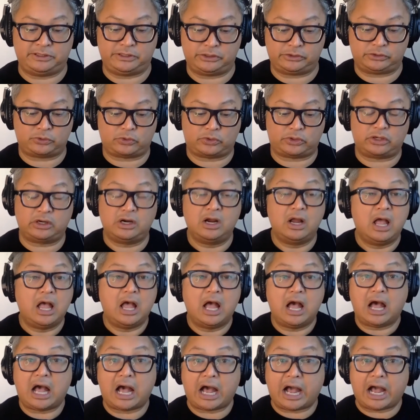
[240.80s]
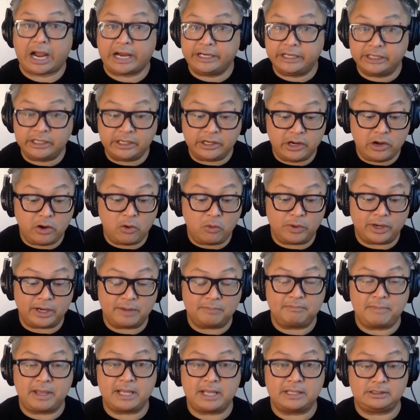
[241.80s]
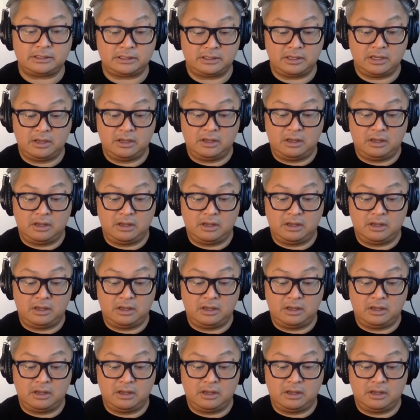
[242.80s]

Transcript: disorder. I didn't know what it meant.